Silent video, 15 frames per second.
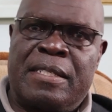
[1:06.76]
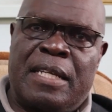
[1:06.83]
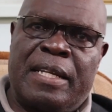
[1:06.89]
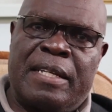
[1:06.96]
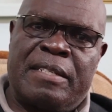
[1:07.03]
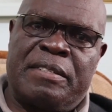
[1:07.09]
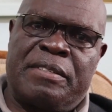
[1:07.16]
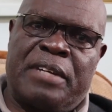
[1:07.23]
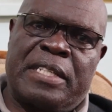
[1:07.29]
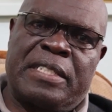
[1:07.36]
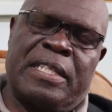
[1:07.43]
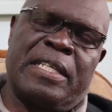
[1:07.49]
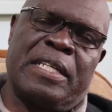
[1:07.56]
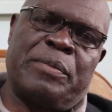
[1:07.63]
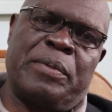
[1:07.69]
salary
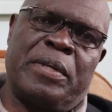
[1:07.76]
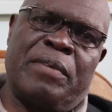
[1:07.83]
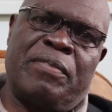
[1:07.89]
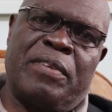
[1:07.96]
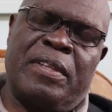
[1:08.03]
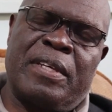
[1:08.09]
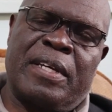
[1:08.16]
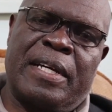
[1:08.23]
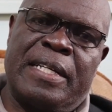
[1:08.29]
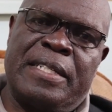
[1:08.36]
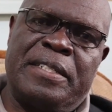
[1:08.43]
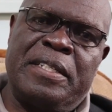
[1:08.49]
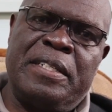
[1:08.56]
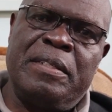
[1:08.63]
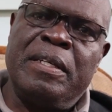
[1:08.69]
structure that we have in the
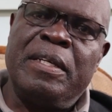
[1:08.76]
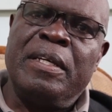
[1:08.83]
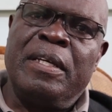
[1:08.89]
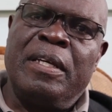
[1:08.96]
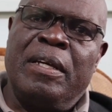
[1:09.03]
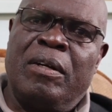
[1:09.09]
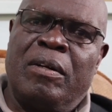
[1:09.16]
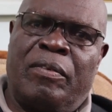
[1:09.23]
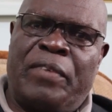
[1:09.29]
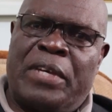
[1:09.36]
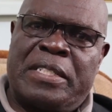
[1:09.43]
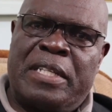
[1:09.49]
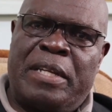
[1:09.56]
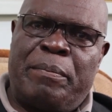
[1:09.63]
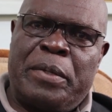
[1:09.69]
country,
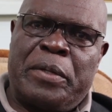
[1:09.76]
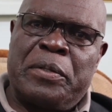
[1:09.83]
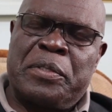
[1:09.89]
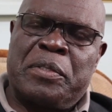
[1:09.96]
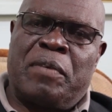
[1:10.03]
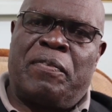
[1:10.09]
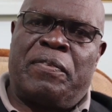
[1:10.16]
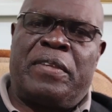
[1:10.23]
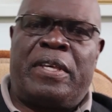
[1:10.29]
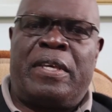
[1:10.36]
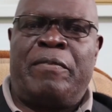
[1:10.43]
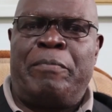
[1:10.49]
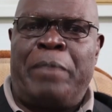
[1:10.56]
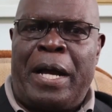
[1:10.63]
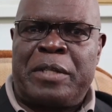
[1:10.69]
obviously because of
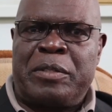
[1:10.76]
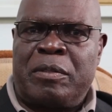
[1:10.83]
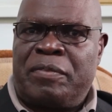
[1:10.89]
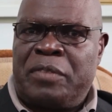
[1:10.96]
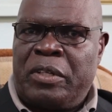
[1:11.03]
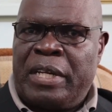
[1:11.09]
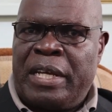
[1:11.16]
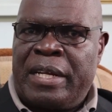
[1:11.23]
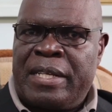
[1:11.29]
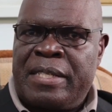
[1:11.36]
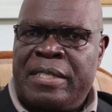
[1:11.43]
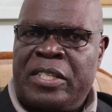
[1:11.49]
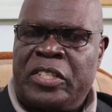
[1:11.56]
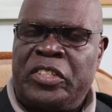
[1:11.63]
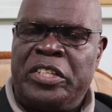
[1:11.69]
the impact of
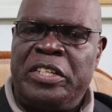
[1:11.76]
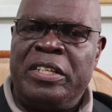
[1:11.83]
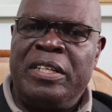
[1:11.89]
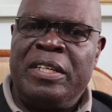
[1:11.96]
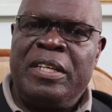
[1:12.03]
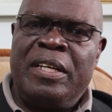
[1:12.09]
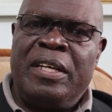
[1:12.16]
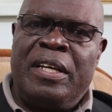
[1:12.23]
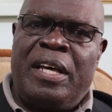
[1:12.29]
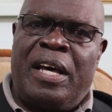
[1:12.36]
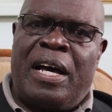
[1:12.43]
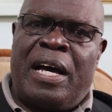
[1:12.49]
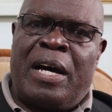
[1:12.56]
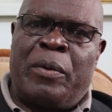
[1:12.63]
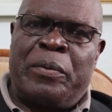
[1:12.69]
dollarization,
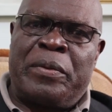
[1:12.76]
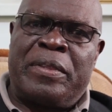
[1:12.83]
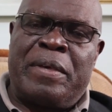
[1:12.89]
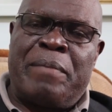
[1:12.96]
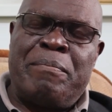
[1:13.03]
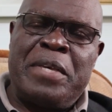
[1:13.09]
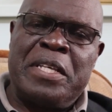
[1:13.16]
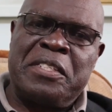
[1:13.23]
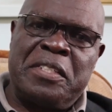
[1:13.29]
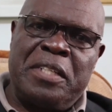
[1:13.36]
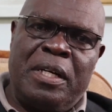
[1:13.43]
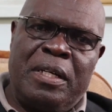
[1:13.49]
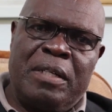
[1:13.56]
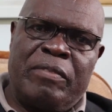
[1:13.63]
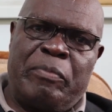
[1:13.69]
with a
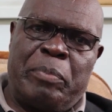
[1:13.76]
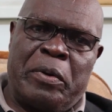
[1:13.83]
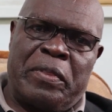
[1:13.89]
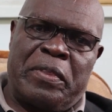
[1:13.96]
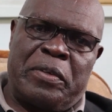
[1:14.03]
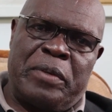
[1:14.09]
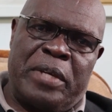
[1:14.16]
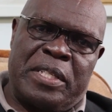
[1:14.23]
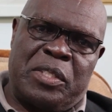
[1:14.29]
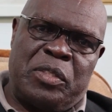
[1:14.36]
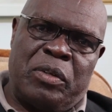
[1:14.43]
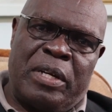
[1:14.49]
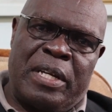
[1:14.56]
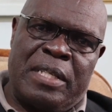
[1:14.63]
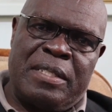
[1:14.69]
mixture of both US
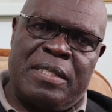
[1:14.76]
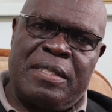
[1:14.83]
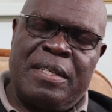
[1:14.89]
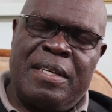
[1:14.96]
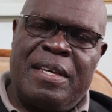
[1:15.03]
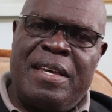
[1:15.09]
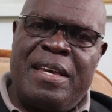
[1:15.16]
dollars